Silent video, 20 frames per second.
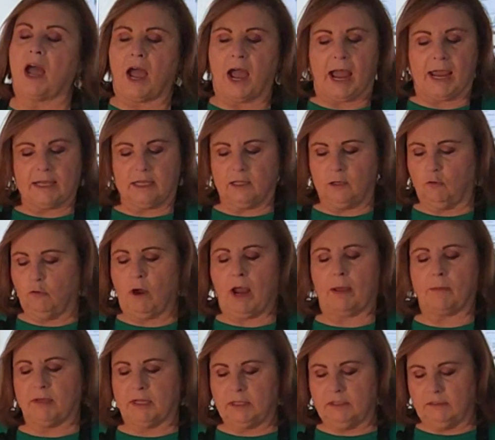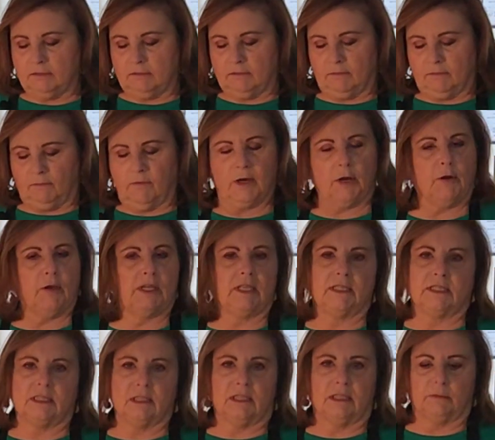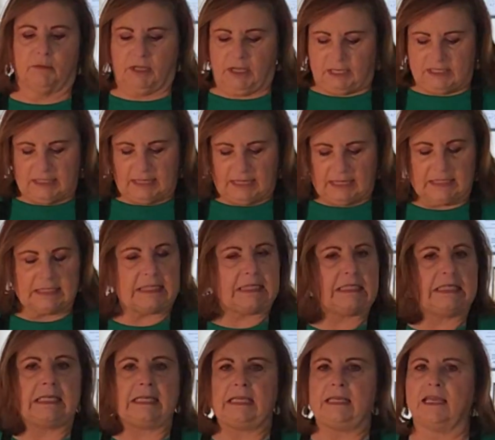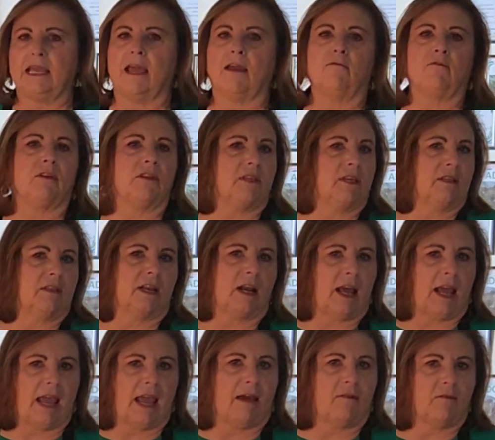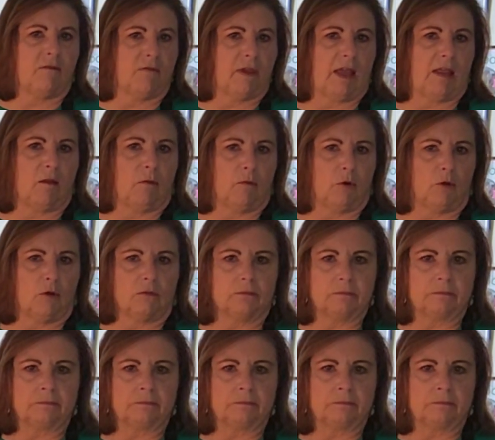I can grab it very easily because I can see everything that I have available.